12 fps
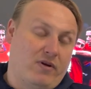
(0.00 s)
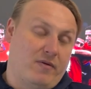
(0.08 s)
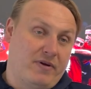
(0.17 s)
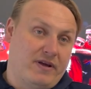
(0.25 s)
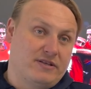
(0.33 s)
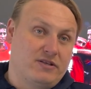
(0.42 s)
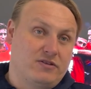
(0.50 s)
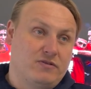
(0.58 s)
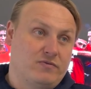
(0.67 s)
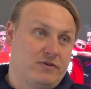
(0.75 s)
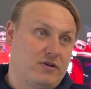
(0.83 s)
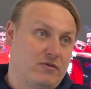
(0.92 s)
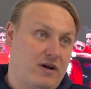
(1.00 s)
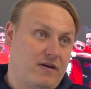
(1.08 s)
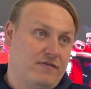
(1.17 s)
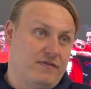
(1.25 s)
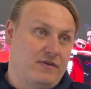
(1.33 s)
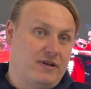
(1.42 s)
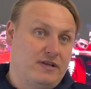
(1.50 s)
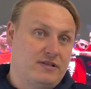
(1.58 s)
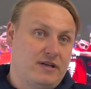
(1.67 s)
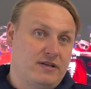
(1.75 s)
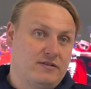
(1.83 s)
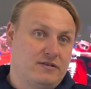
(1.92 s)
biggest issues we do have
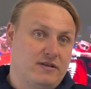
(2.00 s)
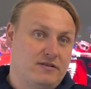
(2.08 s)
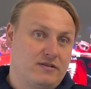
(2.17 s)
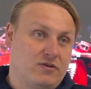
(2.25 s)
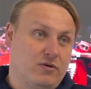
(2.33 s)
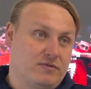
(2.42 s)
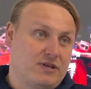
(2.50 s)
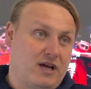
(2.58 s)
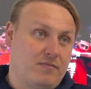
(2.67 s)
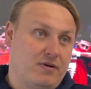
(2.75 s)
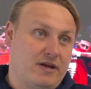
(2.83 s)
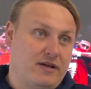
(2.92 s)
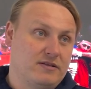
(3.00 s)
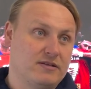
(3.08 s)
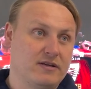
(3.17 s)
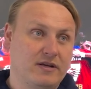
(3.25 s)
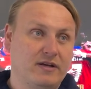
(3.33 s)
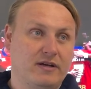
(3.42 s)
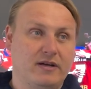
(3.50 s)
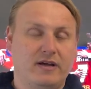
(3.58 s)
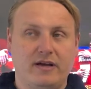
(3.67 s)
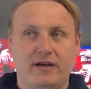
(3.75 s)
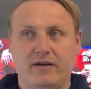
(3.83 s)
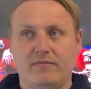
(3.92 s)
is cup tied players.
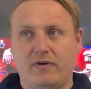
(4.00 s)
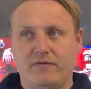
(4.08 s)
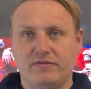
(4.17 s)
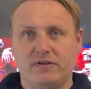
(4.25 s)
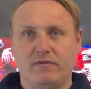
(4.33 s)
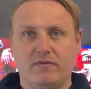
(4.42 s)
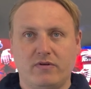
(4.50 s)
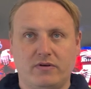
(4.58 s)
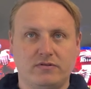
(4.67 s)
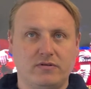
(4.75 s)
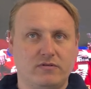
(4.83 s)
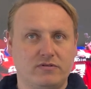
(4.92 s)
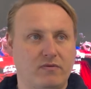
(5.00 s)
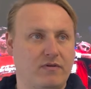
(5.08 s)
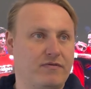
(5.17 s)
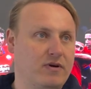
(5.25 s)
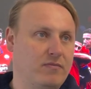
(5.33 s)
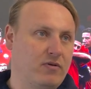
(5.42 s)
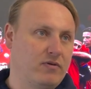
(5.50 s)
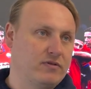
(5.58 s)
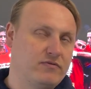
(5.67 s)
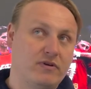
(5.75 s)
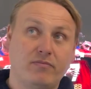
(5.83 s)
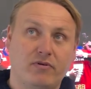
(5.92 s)
Obviously we've got two or three
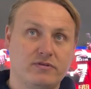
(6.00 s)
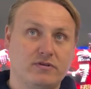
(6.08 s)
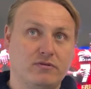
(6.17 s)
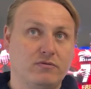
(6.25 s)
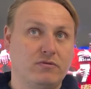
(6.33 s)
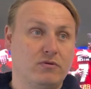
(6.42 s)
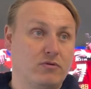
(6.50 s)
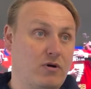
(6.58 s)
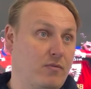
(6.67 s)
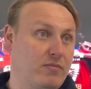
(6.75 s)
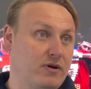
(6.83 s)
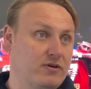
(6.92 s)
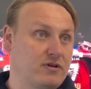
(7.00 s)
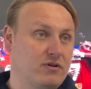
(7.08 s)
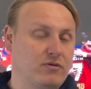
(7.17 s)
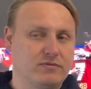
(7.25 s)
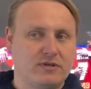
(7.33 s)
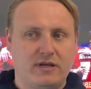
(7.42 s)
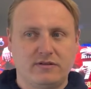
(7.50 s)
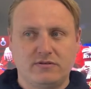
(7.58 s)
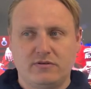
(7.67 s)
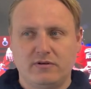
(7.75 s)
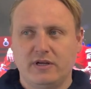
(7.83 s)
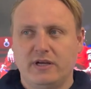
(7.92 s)
boys who can't play because they're cup tied,
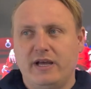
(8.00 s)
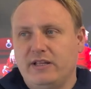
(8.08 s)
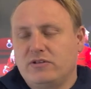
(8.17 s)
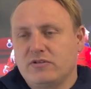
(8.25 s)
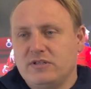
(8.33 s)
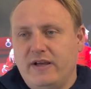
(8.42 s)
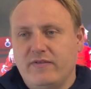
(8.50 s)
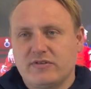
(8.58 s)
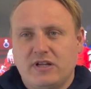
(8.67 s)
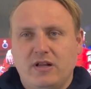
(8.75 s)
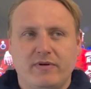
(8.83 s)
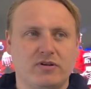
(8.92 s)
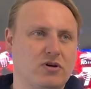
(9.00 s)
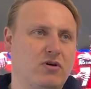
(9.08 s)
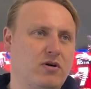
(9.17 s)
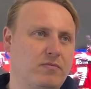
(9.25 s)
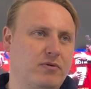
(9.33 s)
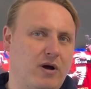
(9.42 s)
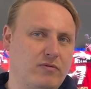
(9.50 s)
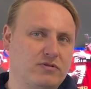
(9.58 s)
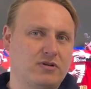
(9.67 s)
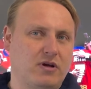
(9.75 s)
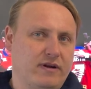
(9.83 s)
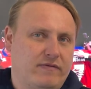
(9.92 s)
so it does leave us a little bit short, but our
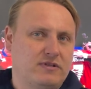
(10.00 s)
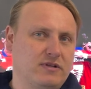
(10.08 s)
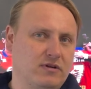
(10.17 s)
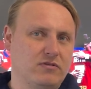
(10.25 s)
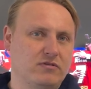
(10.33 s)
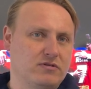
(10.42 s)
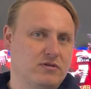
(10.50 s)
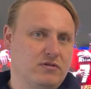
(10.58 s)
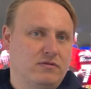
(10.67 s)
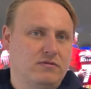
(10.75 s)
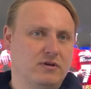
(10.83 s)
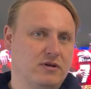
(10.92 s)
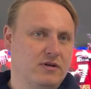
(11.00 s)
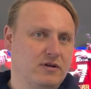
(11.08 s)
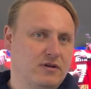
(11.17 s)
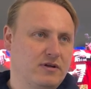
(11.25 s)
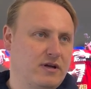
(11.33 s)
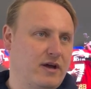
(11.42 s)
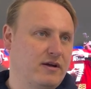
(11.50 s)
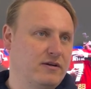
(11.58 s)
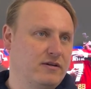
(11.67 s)
starting 11 is still good, so yeah.